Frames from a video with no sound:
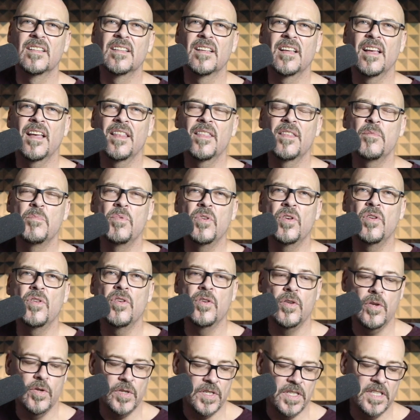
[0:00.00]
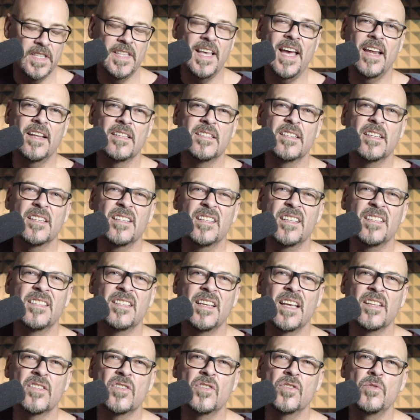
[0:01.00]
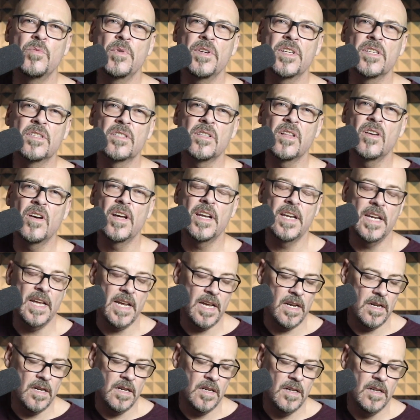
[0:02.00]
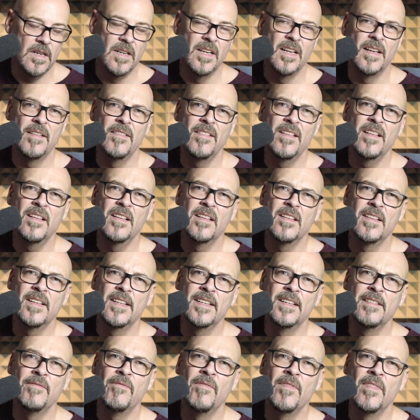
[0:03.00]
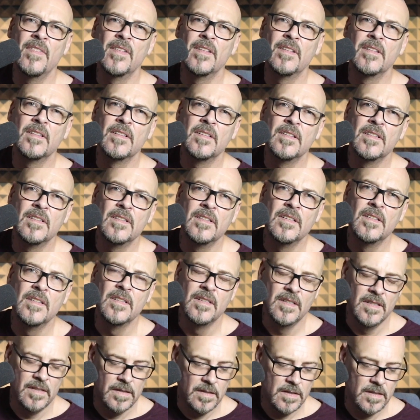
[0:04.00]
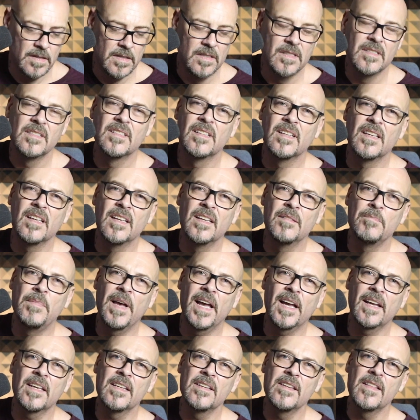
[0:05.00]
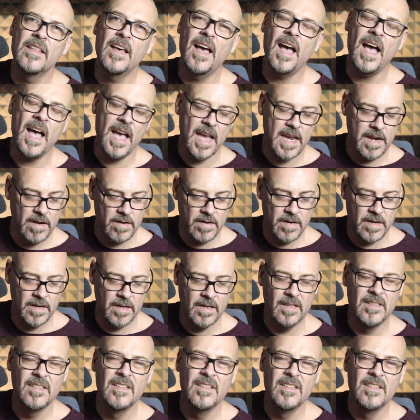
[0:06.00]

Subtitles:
And the beauty of using that is it sounds good when you slide down and back into the A, right?